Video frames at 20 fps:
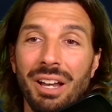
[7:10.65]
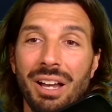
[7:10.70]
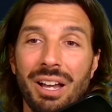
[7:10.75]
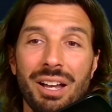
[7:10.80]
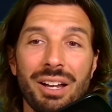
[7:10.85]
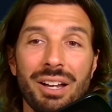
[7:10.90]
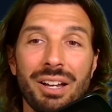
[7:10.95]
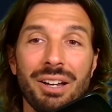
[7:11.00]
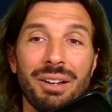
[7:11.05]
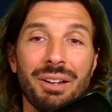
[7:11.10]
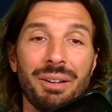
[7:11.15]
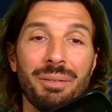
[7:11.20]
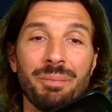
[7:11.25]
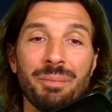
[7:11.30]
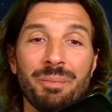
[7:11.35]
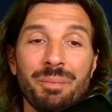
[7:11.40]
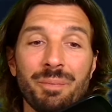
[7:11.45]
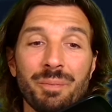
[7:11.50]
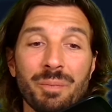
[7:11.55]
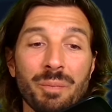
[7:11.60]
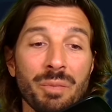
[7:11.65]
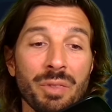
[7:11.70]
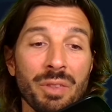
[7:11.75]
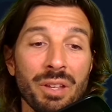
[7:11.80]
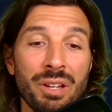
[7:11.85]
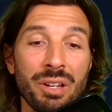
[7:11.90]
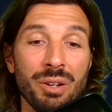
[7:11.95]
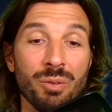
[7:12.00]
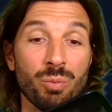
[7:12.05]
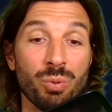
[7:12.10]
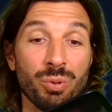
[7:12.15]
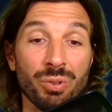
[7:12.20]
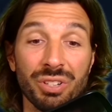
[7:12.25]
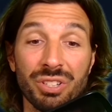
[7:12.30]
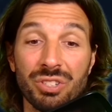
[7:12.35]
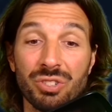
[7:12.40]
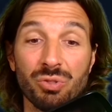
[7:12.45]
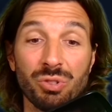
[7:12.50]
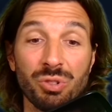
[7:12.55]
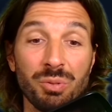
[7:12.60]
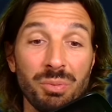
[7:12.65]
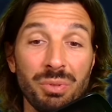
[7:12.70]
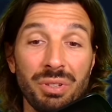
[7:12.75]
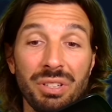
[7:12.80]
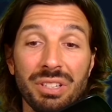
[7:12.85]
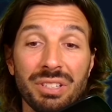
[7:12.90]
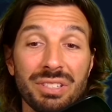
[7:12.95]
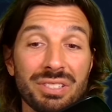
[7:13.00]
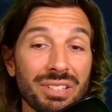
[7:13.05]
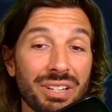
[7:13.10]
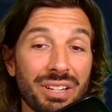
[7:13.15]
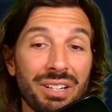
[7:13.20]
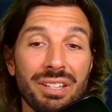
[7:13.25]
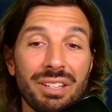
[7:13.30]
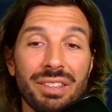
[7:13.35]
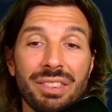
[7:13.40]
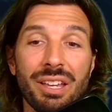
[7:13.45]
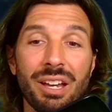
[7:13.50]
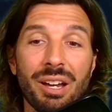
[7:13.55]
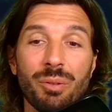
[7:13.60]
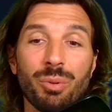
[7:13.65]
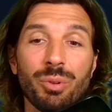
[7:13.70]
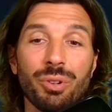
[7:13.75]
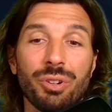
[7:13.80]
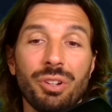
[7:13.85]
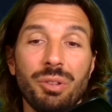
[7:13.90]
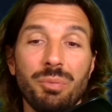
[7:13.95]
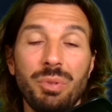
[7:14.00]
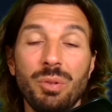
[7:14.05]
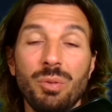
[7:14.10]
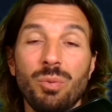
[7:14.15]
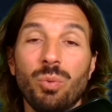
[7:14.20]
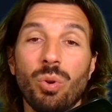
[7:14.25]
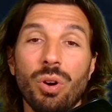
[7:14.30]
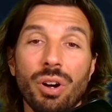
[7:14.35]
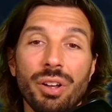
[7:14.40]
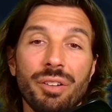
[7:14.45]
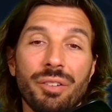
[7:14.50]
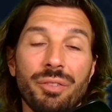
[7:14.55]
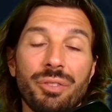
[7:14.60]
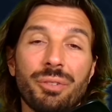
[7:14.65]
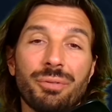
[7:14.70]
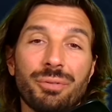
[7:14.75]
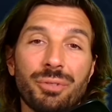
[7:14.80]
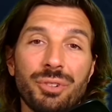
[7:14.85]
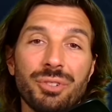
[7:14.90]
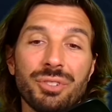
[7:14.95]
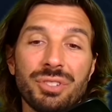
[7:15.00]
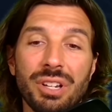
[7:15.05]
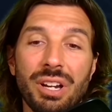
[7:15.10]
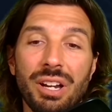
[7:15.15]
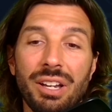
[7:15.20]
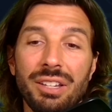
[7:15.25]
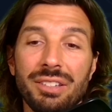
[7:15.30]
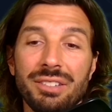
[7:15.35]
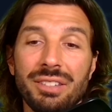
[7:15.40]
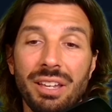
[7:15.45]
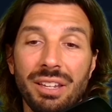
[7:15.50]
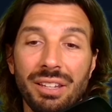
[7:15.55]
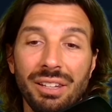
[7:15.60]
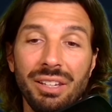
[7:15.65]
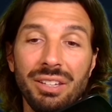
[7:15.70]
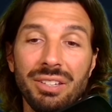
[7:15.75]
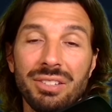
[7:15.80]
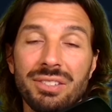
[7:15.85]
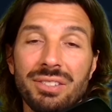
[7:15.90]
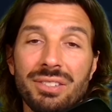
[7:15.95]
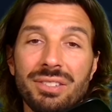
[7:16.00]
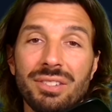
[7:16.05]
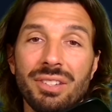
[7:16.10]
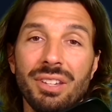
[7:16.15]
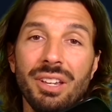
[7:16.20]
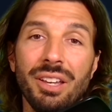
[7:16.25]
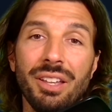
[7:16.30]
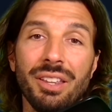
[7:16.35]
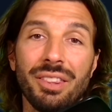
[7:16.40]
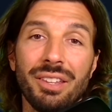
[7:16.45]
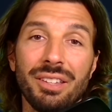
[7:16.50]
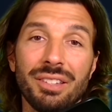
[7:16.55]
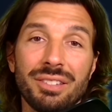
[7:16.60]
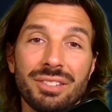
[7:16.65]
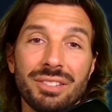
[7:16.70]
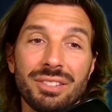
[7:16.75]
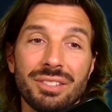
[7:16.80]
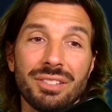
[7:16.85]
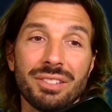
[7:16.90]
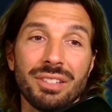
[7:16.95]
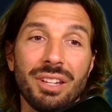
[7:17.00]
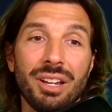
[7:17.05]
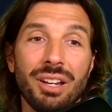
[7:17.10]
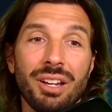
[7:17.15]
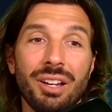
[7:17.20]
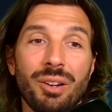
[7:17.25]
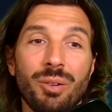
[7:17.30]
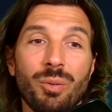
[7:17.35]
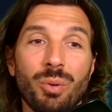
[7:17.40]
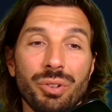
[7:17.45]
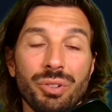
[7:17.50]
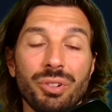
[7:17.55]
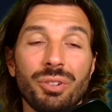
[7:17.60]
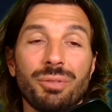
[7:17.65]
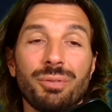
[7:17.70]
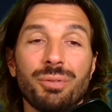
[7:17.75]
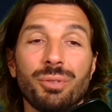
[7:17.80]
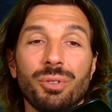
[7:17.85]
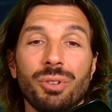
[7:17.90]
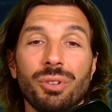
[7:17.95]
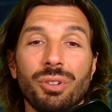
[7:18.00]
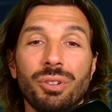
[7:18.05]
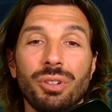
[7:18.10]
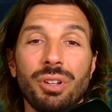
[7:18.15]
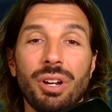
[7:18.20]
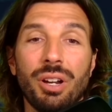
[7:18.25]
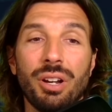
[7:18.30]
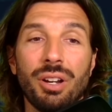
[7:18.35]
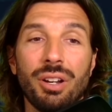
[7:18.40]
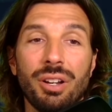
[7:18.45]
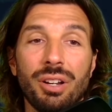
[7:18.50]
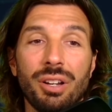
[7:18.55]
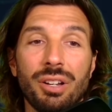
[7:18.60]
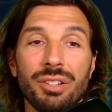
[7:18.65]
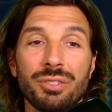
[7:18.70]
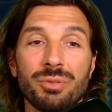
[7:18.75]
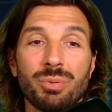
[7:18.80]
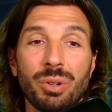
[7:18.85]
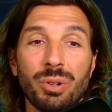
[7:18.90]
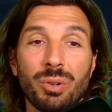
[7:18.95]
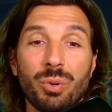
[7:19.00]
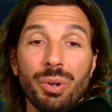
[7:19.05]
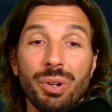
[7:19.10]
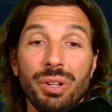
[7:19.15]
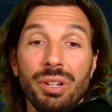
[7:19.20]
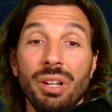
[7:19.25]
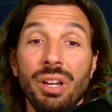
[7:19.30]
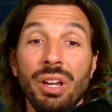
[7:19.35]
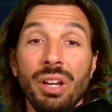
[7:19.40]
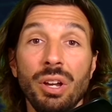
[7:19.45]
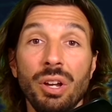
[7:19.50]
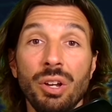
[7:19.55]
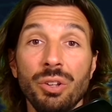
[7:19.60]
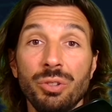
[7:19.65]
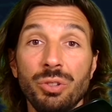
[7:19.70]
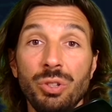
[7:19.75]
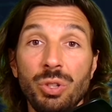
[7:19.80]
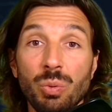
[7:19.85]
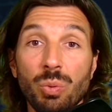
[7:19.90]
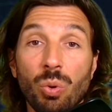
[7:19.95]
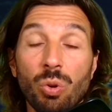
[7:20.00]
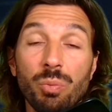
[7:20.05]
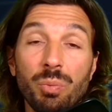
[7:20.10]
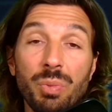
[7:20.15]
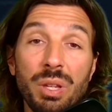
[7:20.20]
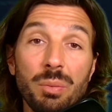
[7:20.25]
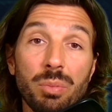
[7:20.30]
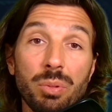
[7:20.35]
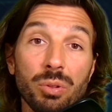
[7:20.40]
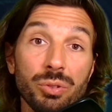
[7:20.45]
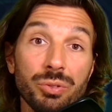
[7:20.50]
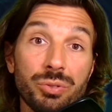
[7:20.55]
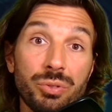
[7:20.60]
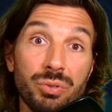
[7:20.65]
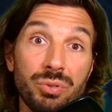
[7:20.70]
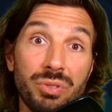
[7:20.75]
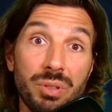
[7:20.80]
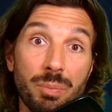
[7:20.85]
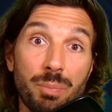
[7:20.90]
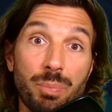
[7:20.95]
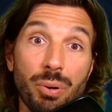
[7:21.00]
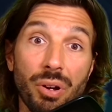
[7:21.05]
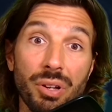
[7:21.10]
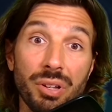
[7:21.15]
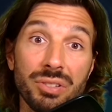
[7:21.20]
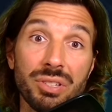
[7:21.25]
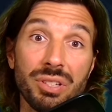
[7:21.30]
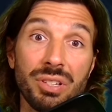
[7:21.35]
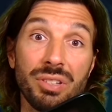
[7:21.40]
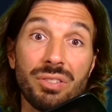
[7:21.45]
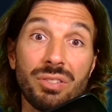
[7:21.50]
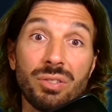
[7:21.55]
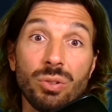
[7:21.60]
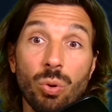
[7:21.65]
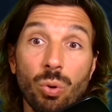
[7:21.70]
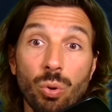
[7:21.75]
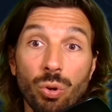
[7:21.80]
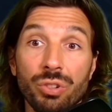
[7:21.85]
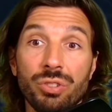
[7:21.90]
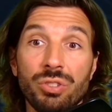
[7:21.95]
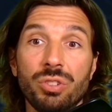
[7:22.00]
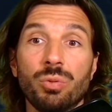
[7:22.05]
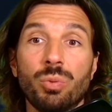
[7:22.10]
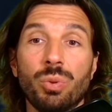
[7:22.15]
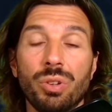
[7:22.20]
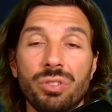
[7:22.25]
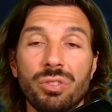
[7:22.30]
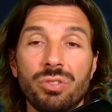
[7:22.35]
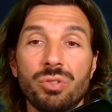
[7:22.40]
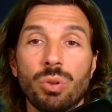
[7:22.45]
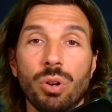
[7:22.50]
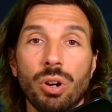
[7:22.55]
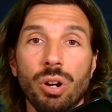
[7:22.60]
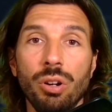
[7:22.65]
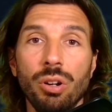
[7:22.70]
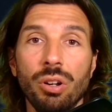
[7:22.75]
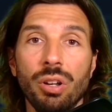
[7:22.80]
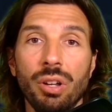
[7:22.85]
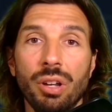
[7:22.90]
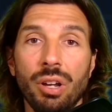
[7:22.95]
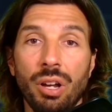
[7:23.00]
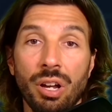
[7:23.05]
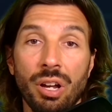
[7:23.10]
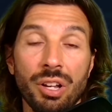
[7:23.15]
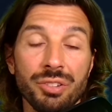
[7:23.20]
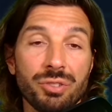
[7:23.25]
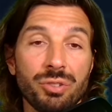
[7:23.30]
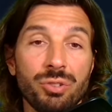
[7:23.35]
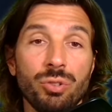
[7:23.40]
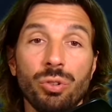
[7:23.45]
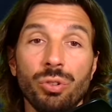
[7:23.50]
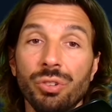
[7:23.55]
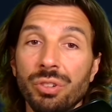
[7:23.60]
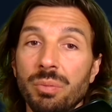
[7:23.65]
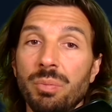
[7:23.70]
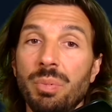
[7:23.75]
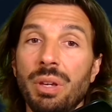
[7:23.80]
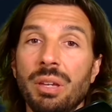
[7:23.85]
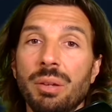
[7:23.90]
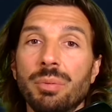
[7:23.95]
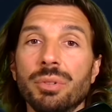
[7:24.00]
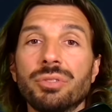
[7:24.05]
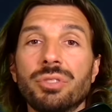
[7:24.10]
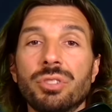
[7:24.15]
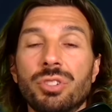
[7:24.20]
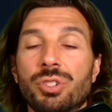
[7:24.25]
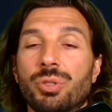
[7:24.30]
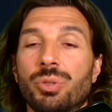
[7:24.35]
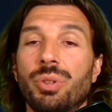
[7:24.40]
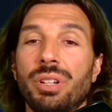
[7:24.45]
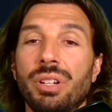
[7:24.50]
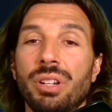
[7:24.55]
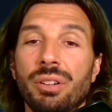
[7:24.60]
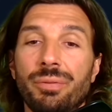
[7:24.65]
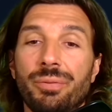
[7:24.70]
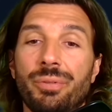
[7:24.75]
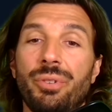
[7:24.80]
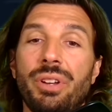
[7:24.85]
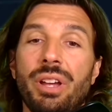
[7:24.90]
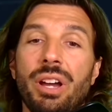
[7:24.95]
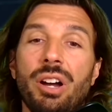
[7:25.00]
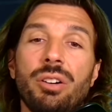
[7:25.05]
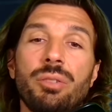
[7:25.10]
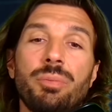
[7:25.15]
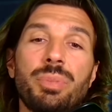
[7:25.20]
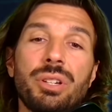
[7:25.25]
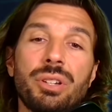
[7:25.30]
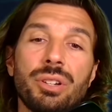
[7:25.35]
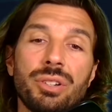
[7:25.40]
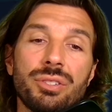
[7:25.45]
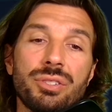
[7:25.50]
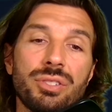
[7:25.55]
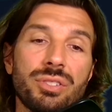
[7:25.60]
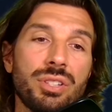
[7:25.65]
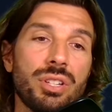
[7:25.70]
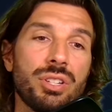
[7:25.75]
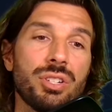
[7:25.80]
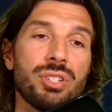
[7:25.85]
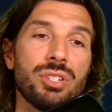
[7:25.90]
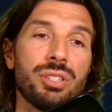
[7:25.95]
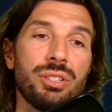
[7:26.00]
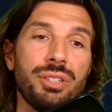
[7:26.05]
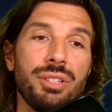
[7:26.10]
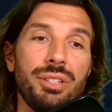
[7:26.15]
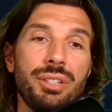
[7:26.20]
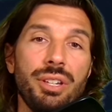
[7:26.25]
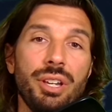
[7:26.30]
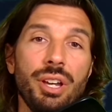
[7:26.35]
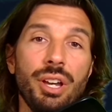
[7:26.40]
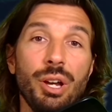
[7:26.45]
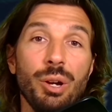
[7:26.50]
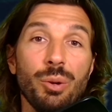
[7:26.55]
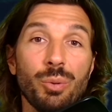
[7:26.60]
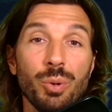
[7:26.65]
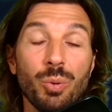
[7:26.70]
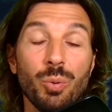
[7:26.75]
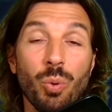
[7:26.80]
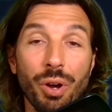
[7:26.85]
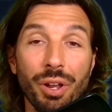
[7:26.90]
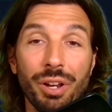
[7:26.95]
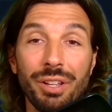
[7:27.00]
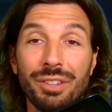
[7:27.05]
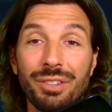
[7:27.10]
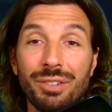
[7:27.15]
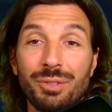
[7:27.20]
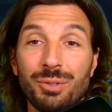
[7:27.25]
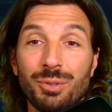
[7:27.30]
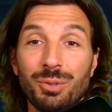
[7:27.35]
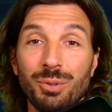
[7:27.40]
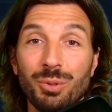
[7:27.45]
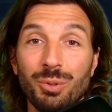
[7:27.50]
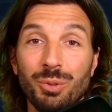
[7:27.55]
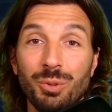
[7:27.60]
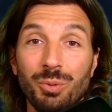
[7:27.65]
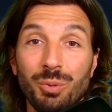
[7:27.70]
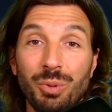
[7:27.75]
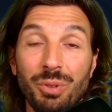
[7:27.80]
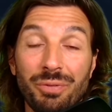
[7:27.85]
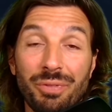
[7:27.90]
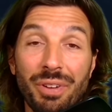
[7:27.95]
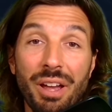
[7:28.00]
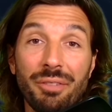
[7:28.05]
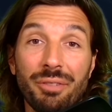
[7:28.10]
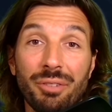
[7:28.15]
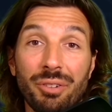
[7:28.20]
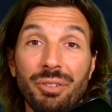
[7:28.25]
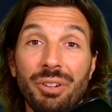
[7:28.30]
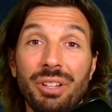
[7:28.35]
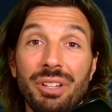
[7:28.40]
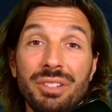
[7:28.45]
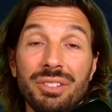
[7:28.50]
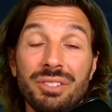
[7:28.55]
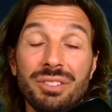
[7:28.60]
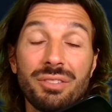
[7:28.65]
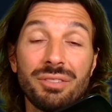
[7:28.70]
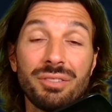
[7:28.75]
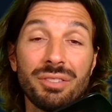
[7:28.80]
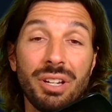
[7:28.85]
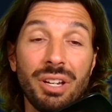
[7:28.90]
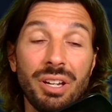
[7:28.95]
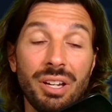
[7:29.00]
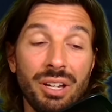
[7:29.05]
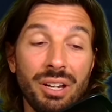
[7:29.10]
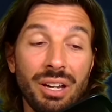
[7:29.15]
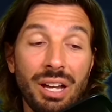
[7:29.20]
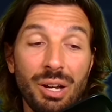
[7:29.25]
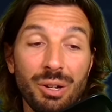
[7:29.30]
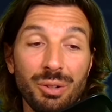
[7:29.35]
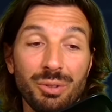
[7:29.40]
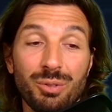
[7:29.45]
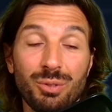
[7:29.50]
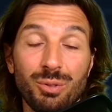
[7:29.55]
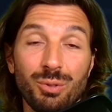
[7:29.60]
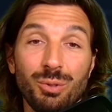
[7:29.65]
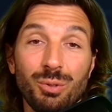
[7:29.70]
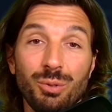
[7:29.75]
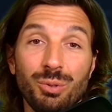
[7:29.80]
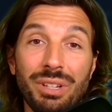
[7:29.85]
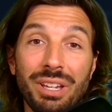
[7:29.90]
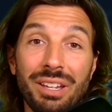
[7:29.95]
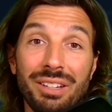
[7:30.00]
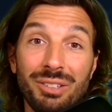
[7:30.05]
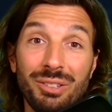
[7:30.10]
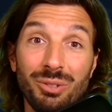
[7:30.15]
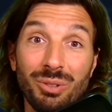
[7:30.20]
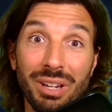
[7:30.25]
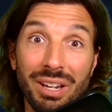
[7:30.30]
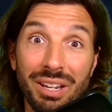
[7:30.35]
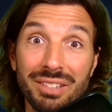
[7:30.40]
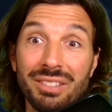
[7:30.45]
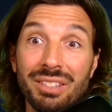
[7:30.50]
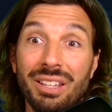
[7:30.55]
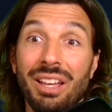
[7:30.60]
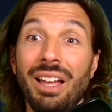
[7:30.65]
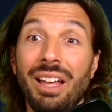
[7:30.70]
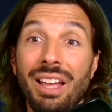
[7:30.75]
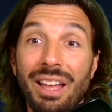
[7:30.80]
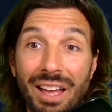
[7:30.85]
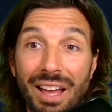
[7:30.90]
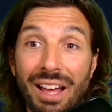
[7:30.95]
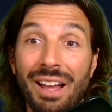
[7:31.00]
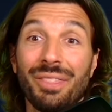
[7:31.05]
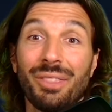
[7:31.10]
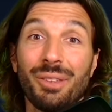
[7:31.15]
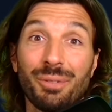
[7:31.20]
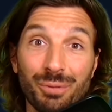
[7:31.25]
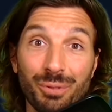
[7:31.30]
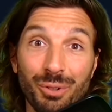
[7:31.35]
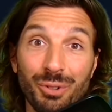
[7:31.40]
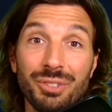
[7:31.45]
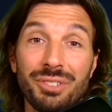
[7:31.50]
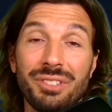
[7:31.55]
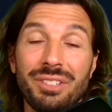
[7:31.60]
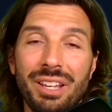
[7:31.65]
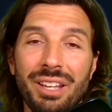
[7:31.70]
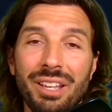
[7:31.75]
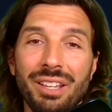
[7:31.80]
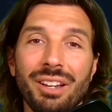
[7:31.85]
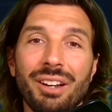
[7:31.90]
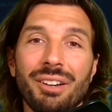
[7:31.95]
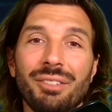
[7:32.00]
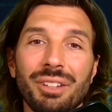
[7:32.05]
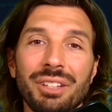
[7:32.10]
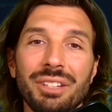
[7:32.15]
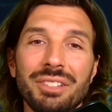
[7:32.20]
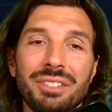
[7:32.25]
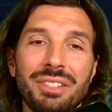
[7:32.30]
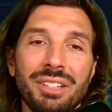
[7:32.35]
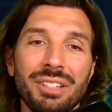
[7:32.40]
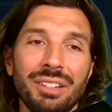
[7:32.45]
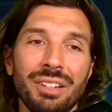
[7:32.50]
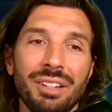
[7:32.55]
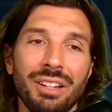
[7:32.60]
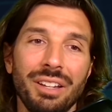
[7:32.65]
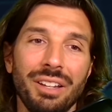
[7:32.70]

Um, we're extremely excited that we're going to be one of the first guys that lists this uh, wonderful uh, sweat coin. You won't be able to deposit or to withdraw. Uh, so you'll only be able to trade it for now because essentially we wanted to, we favorized uh, how to get you guys at the first day of listing